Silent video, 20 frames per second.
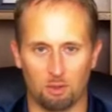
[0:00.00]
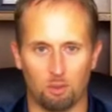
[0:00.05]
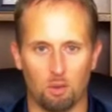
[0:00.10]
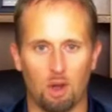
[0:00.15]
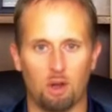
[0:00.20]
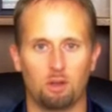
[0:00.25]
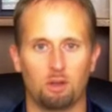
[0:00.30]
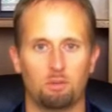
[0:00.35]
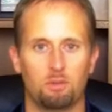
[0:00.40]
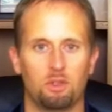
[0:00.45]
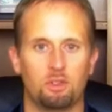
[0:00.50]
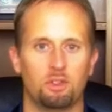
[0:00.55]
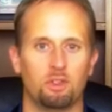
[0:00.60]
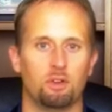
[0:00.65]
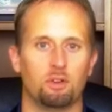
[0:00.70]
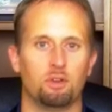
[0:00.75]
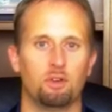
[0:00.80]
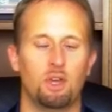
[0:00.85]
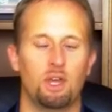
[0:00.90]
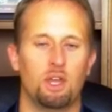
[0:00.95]
to welcome you
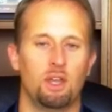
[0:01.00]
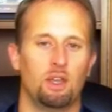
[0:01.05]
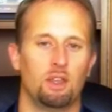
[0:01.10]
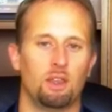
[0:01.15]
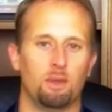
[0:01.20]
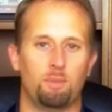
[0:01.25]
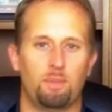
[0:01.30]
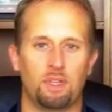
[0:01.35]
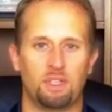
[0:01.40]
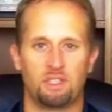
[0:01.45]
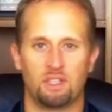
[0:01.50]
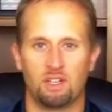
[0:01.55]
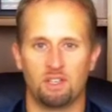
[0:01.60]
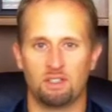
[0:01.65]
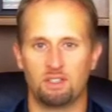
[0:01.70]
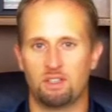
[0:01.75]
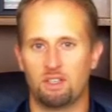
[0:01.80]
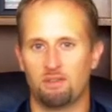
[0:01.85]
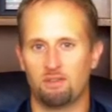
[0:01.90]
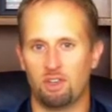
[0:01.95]
to the
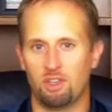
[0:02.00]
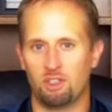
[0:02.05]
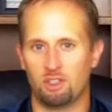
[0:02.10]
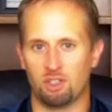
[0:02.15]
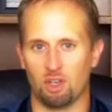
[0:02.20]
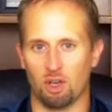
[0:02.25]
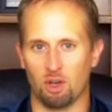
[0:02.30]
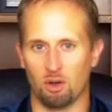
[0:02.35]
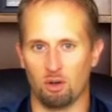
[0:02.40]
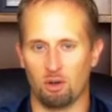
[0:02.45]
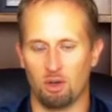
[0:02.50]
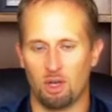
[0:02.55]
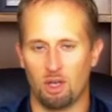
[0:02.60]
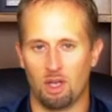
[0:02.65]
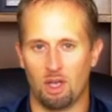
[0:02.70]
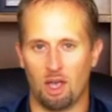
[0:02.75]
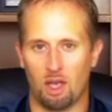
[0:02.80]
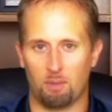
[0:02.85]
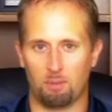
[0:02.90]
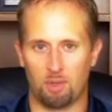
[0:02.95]
Busyness TV show
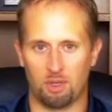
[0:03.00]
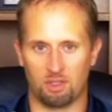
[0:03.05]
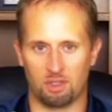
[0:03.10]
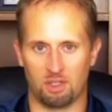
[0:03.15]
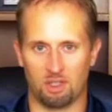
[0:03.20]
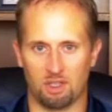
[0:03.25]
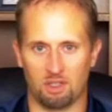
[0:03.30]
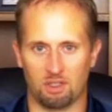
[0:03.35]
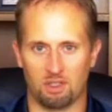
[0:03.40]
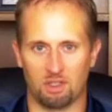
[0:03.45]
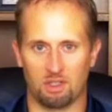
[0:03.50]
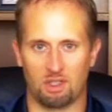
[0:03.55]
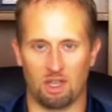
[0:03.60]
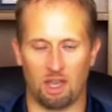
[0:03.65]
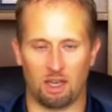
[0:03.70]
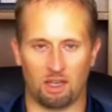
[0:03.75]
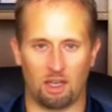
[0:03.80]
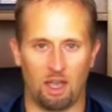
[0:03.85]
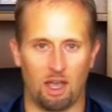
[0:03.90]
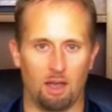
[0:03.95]
on
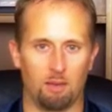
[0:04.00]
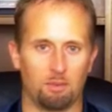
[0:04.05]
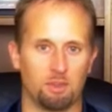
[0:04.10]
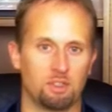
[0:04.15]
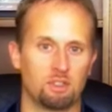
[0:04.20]
busyness.com.